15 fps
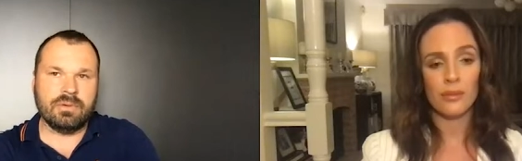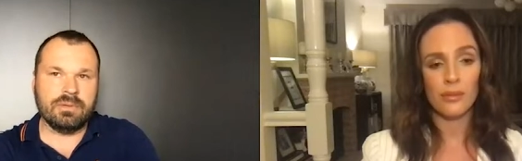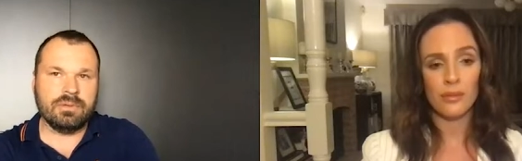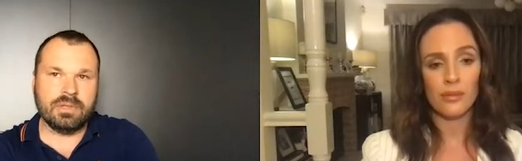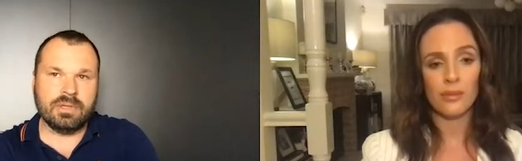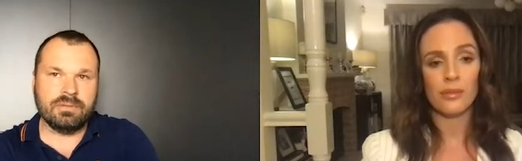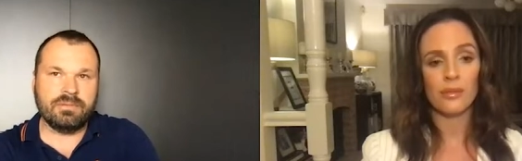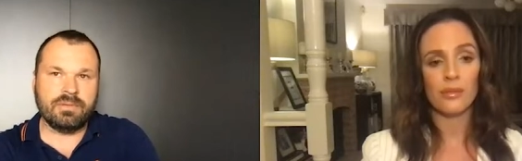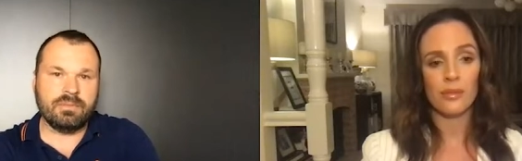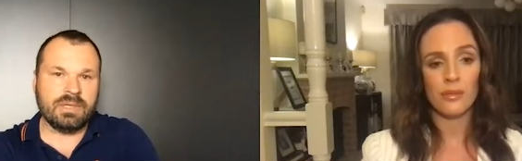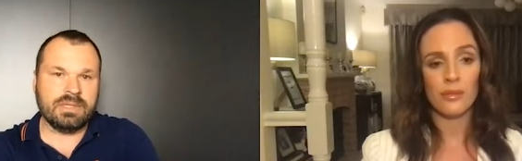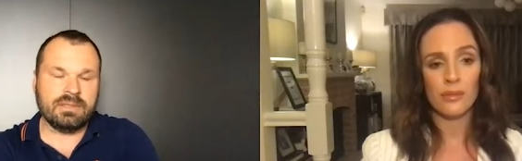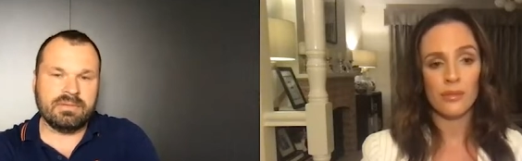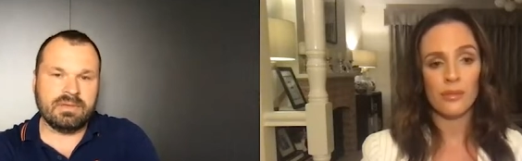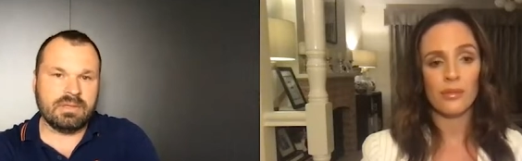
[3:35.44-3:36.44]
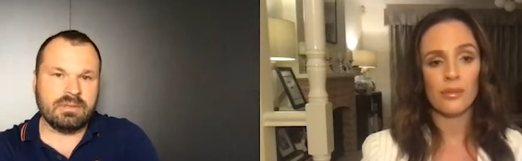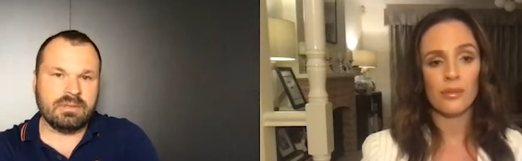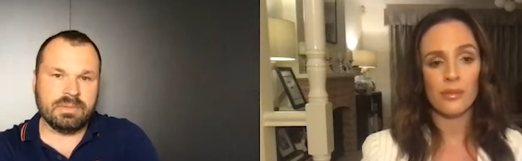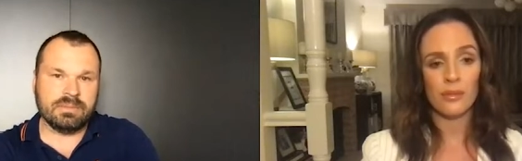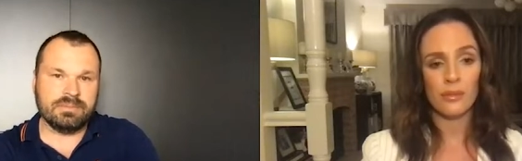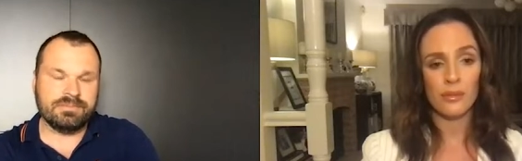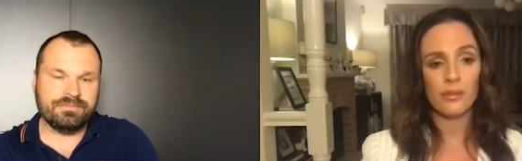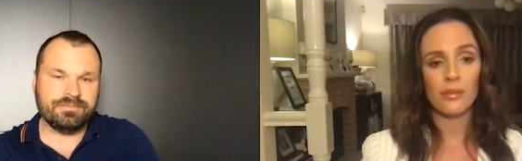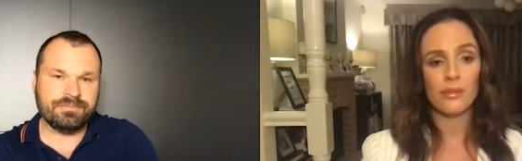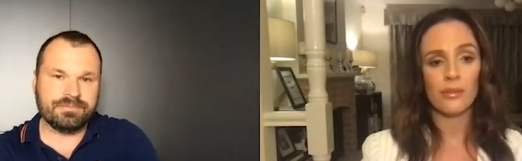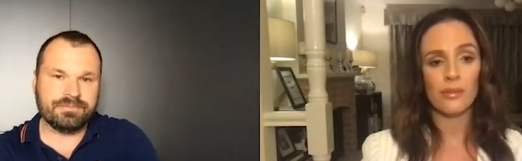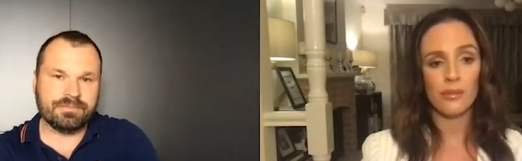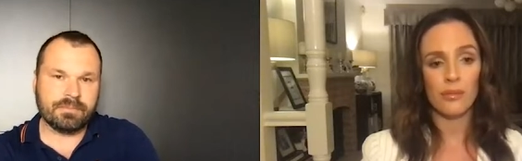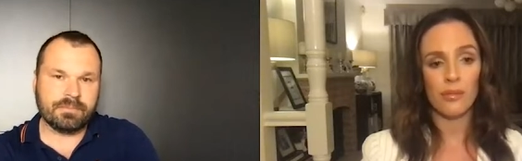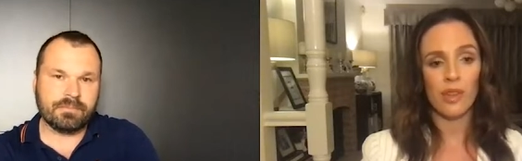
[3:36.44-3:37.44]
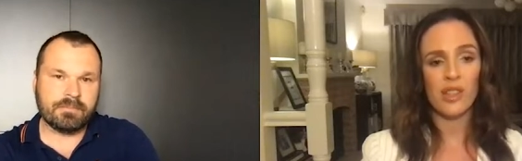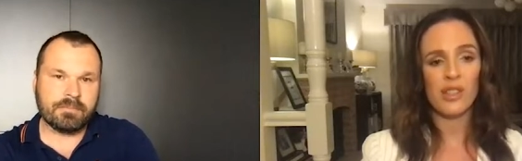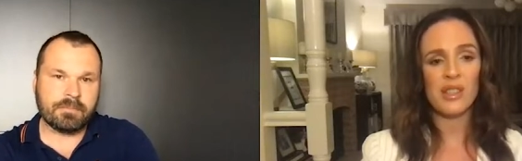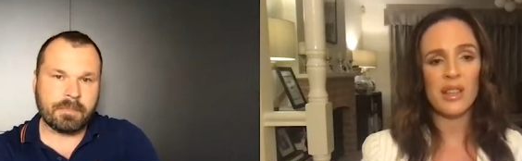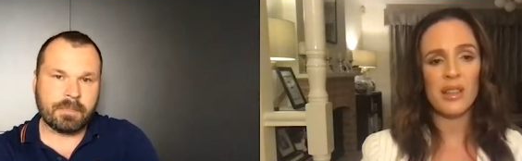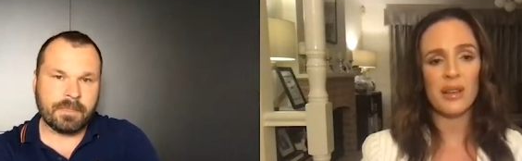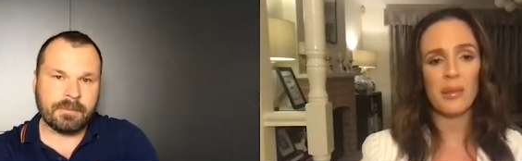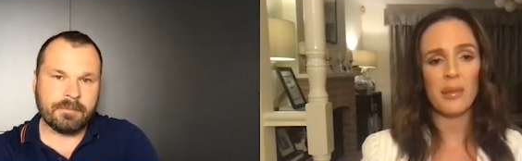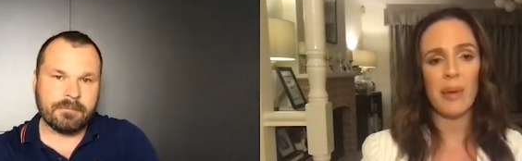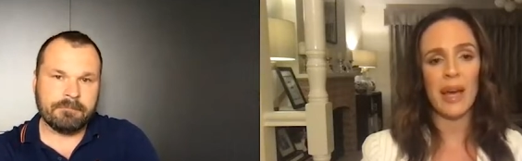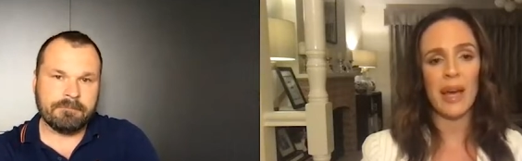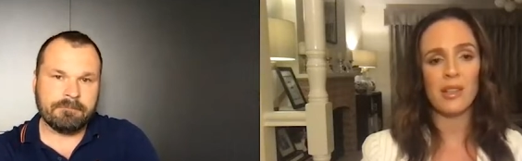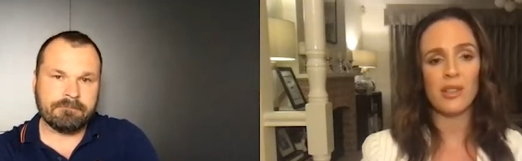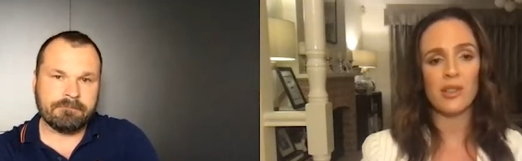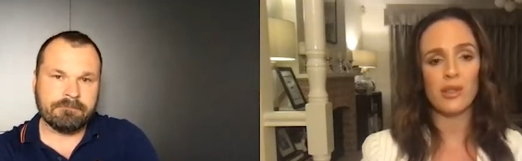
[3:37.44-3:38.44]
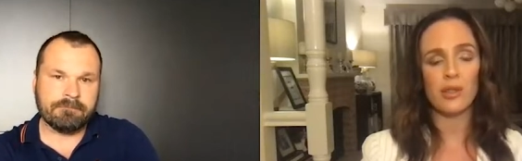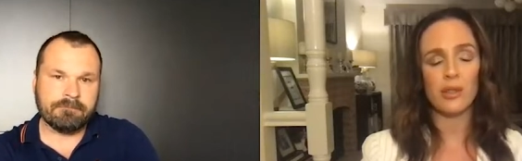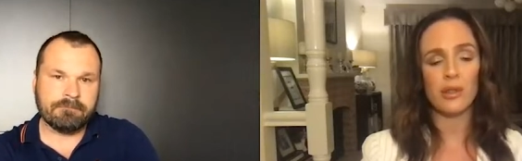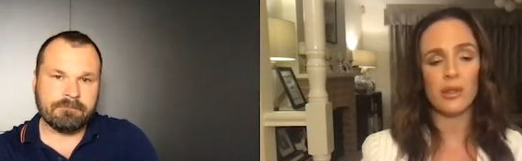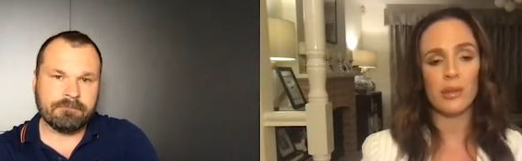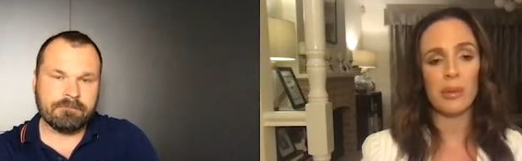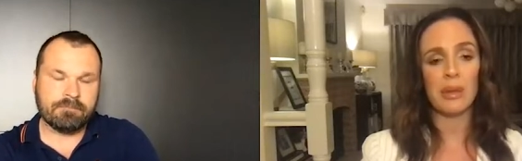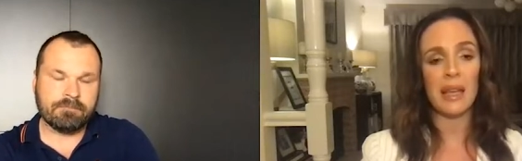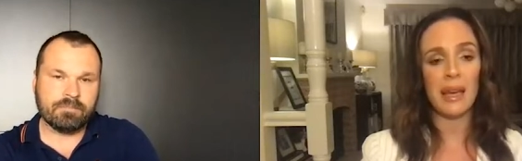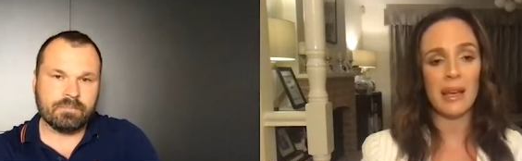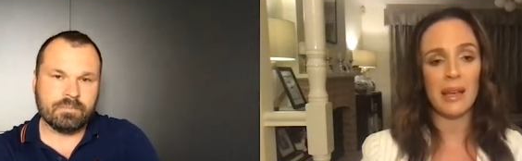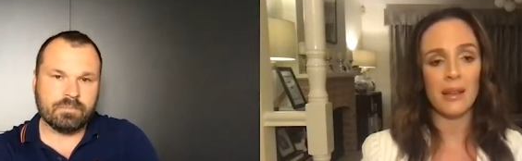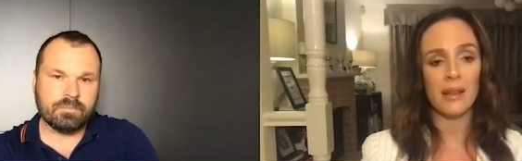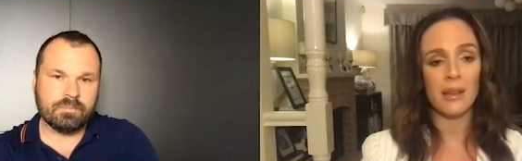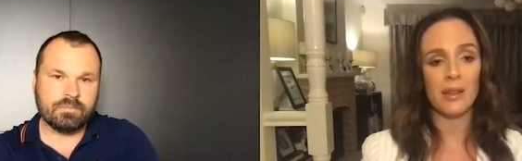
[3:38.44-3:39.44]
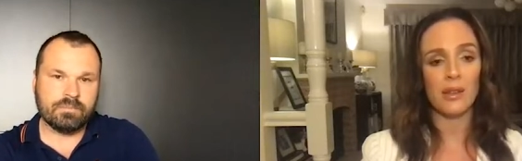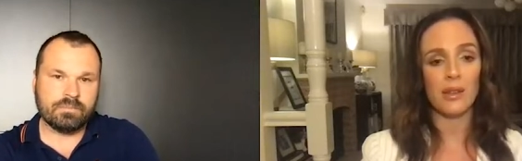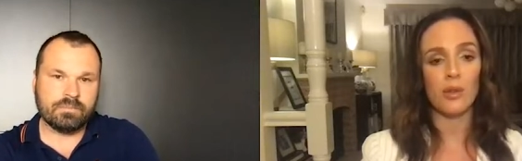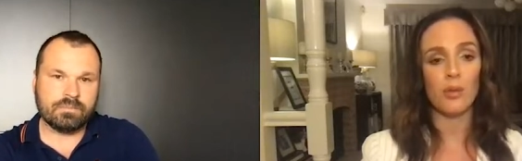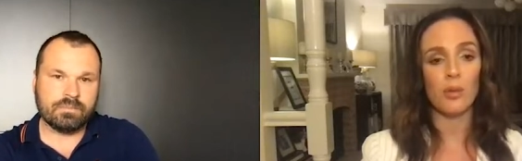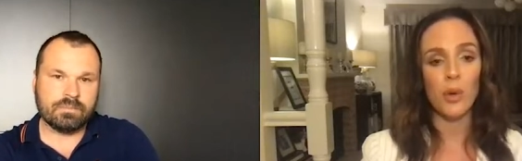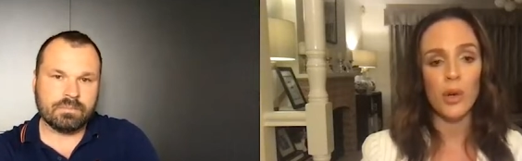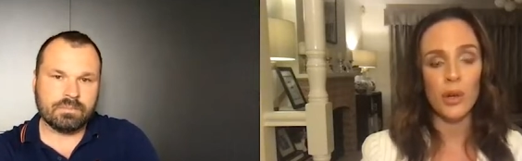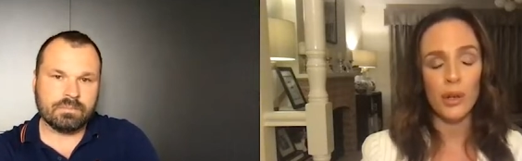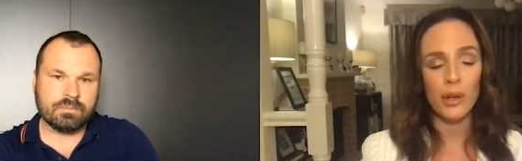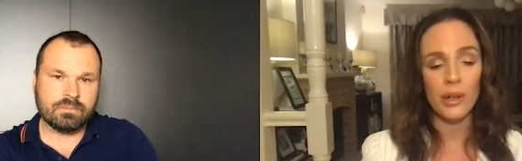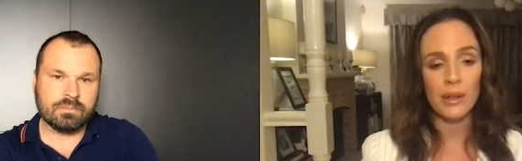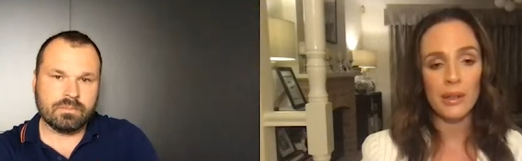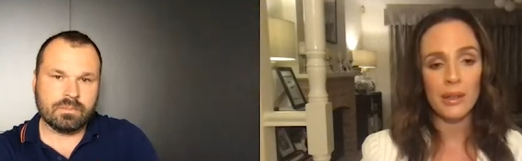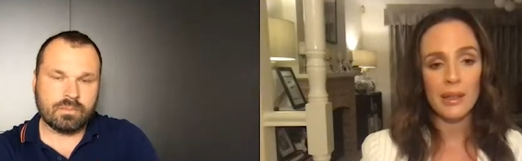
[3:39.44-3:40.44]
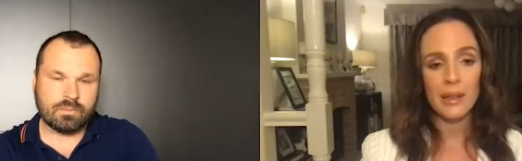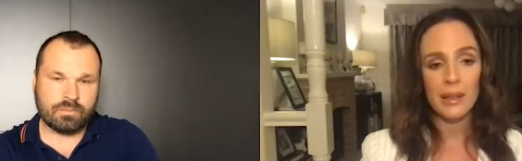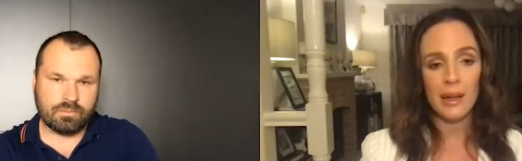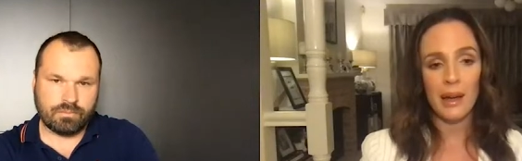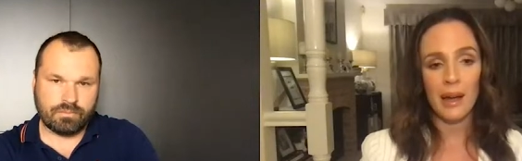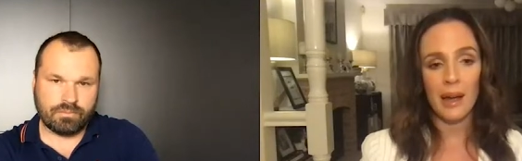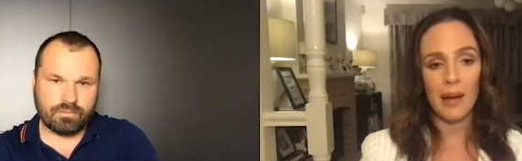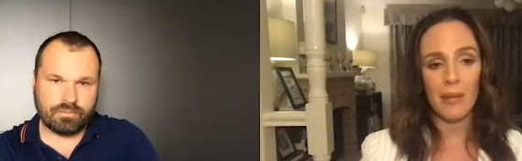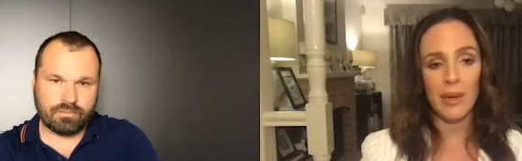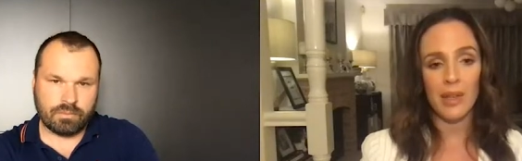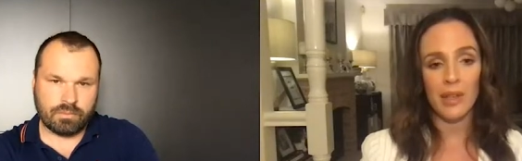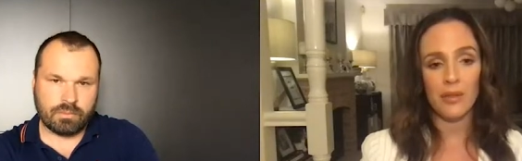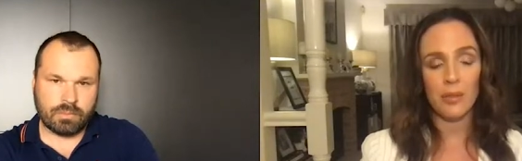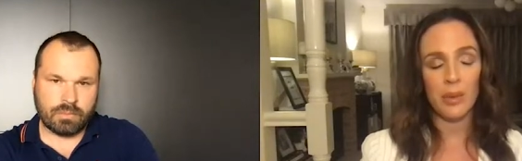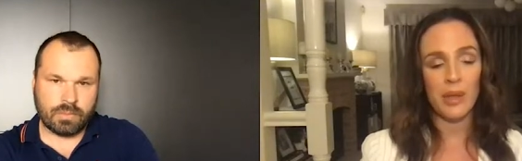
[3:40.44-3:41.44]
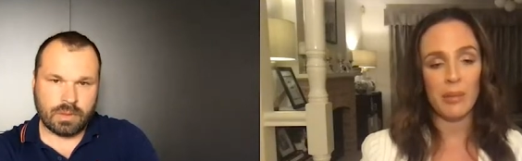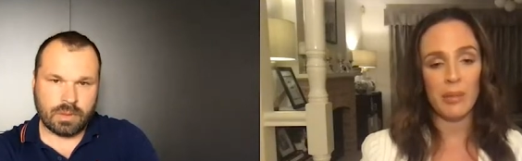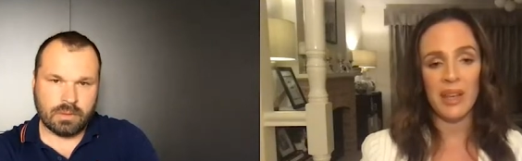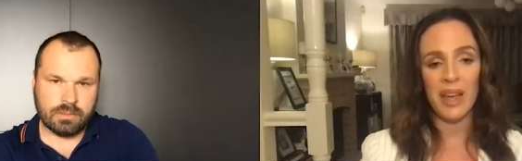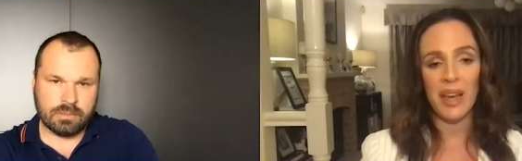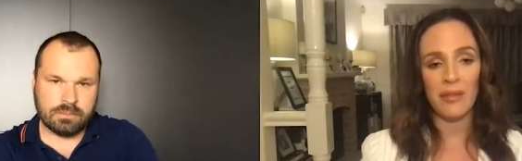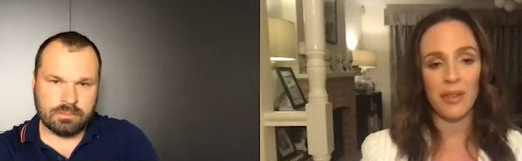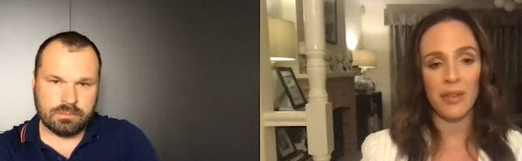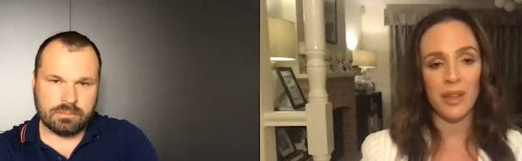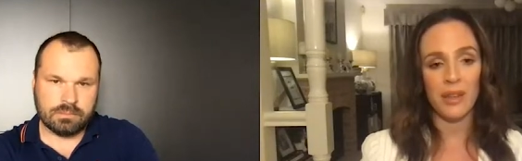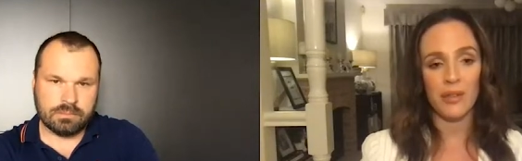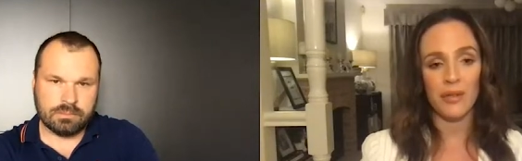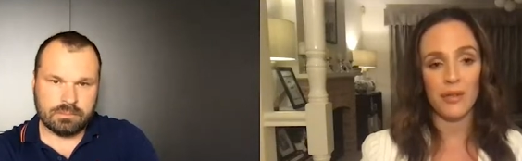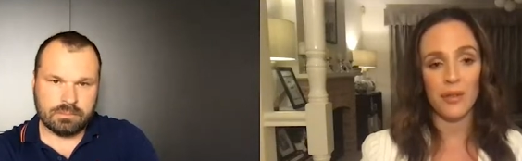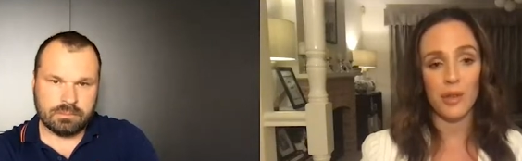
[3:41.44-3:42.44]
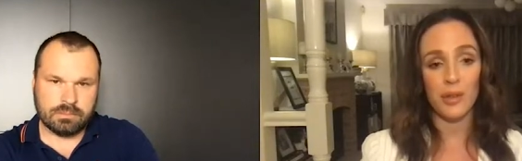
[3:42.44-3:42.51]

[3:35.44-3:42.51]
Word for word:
Speaker 1: you know for my development
Speaker 2: mm, you said that it made you the player that you were um, and you've been a big advocate for